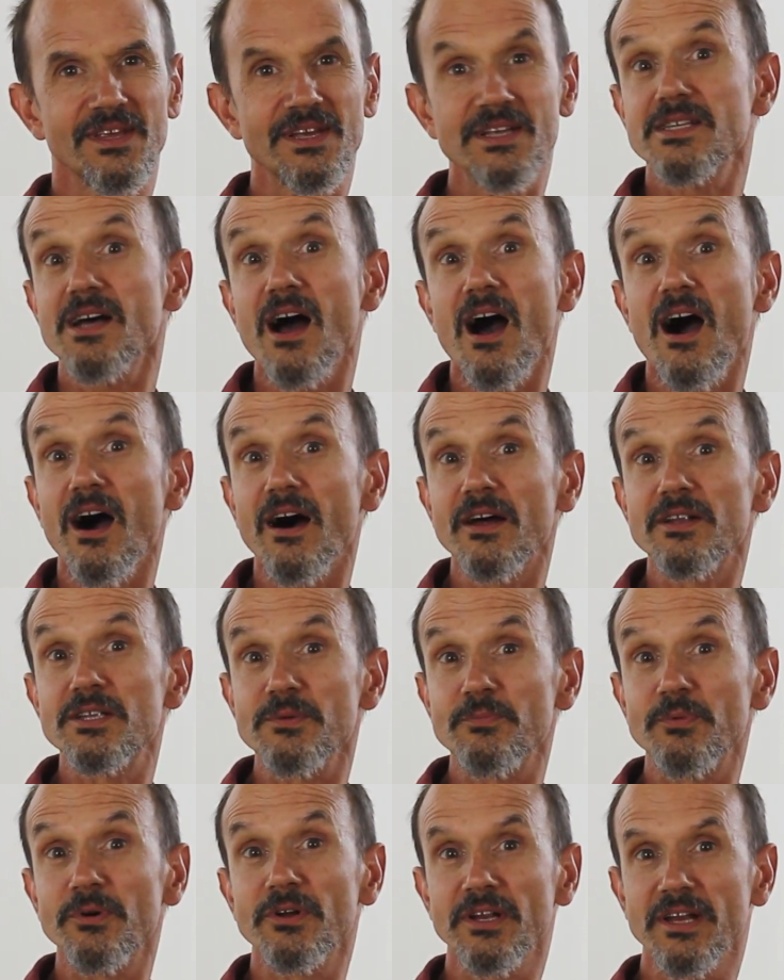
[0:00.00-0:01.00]
It's hard
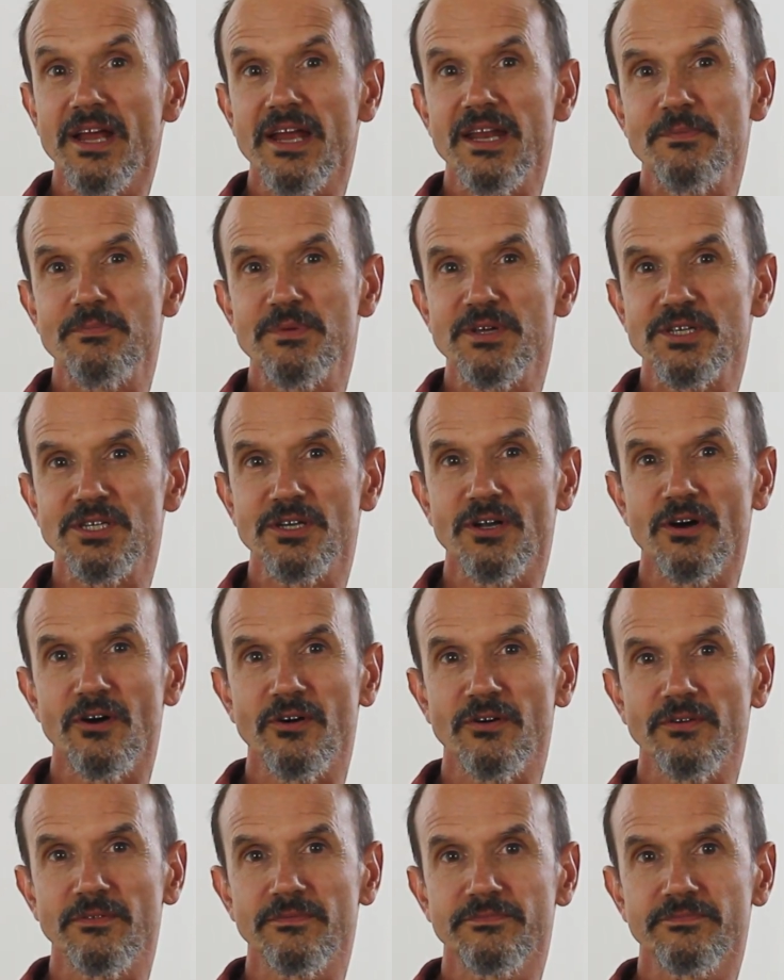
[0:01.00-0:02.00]
to put in any
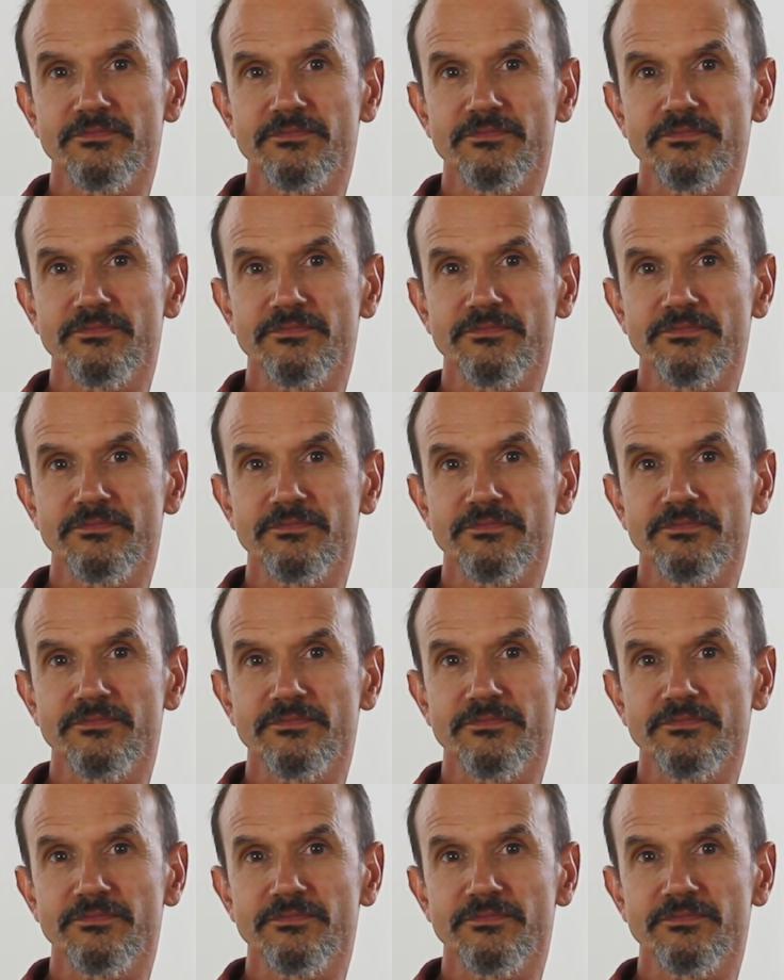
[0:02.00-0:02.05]
pigeonhole.